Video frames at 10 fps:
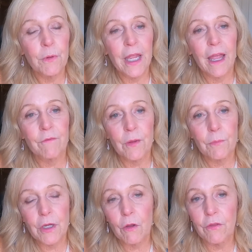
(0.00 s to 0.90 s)
we have
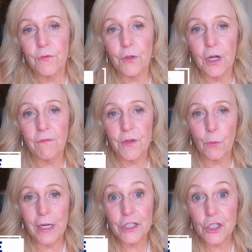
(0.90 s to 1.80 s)
something called the Philadelphia
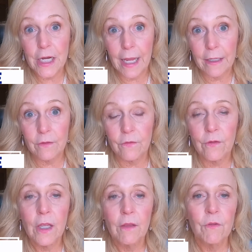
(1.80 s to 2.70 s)
wage tax.